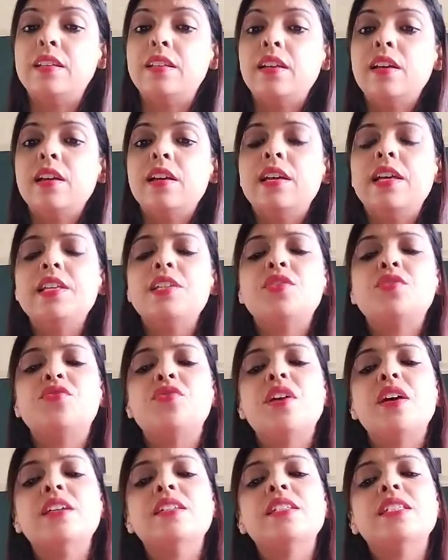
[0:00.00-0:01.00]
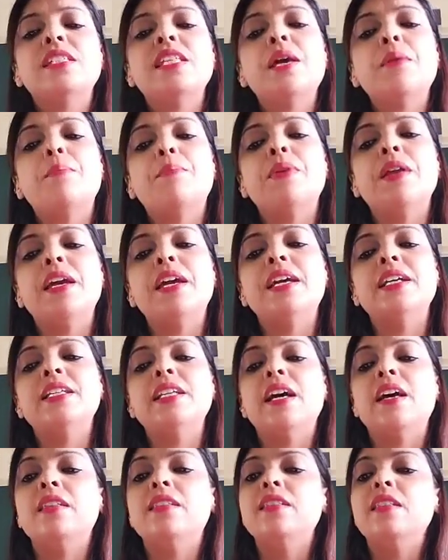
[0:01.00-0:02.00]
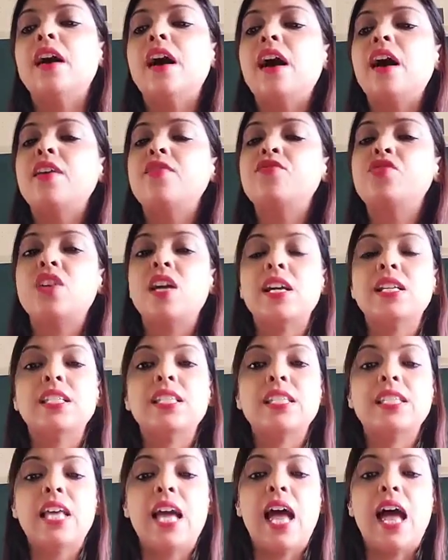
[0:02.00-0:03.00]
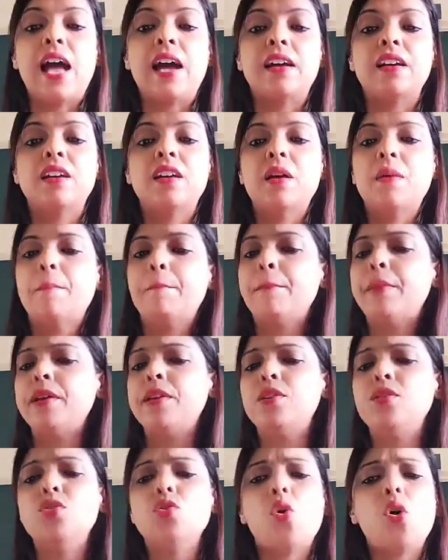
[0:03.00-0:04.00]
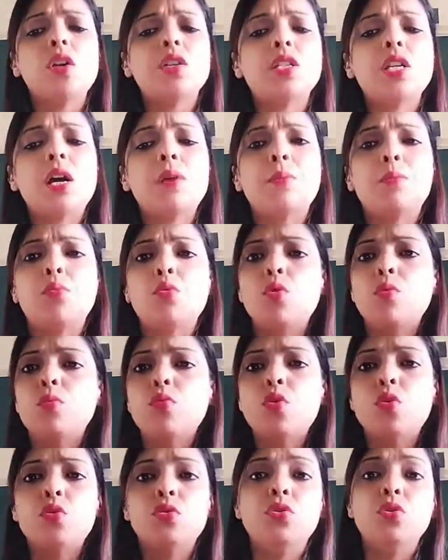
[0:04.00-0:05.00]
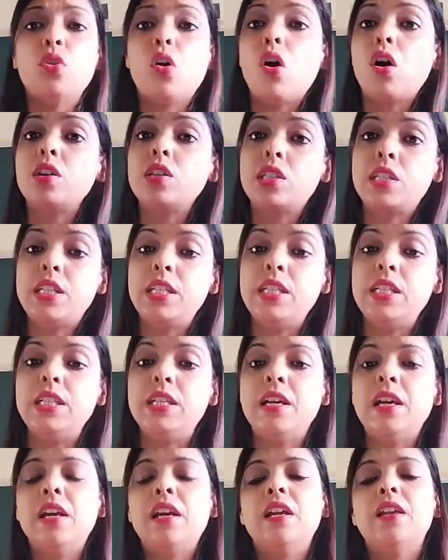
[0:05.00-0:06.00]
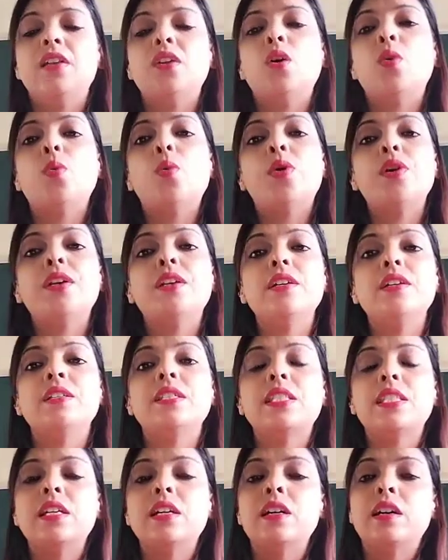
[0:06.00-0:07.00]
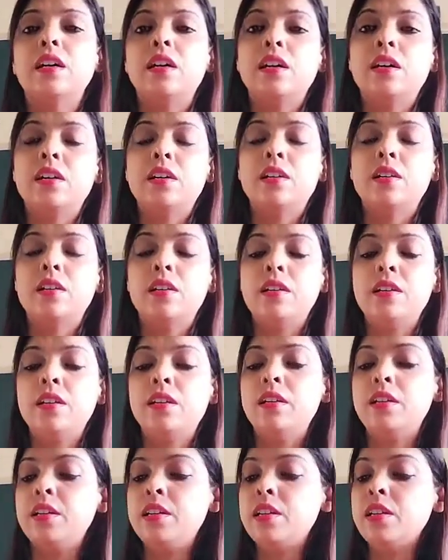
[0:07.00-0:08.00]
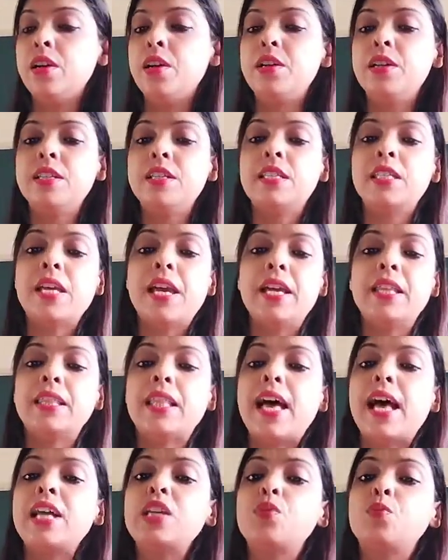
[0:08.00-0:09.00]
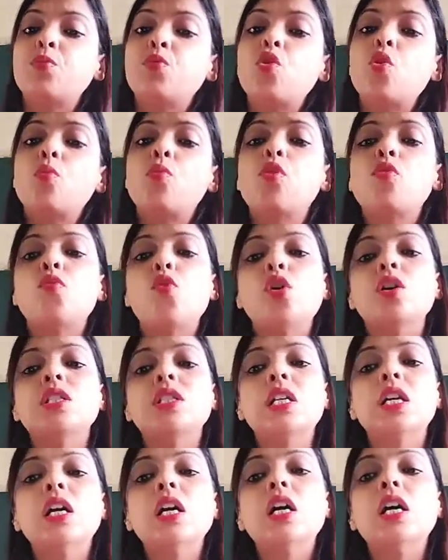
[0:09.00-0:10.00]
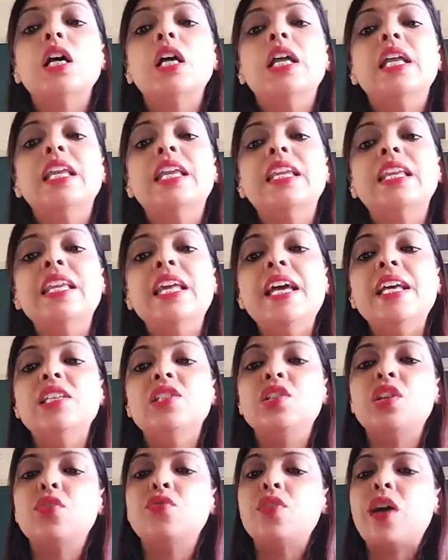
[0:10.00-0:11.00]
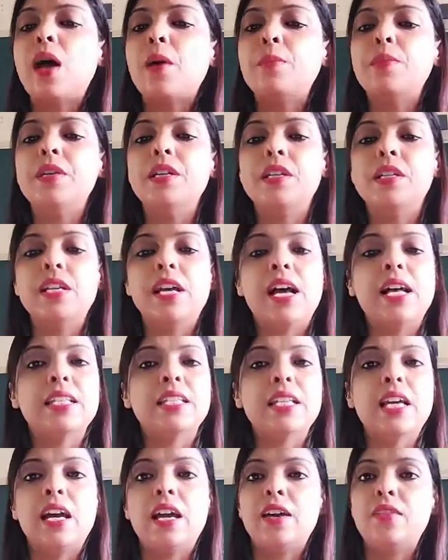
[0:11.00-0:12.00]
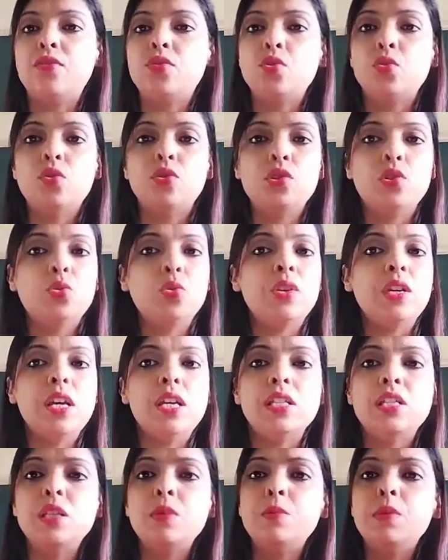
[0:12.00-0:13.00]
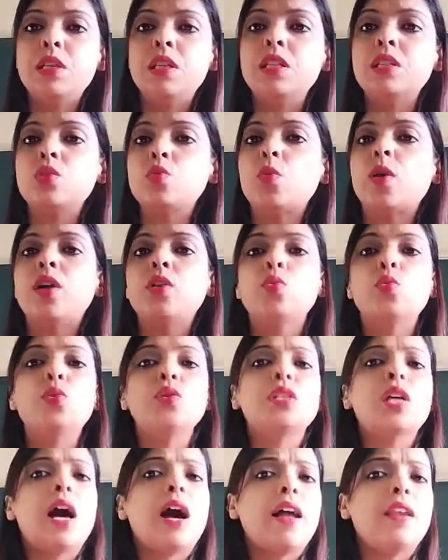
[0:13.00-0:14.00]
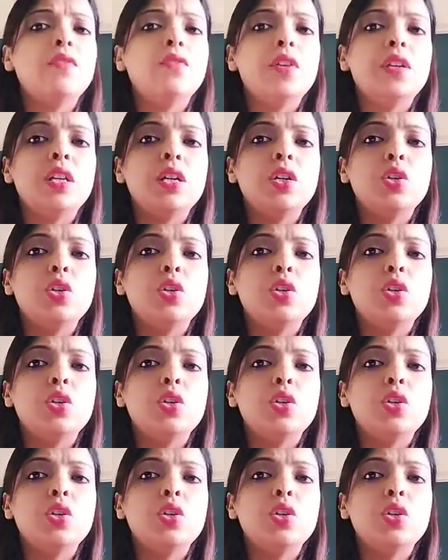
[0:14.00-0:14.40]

His friends, they played and laughed and sang, but not our Bobo, not he. Now what it's here it is saying that Bobo was a lazy rabbit. As I have told you, lazy means one who is unwilling to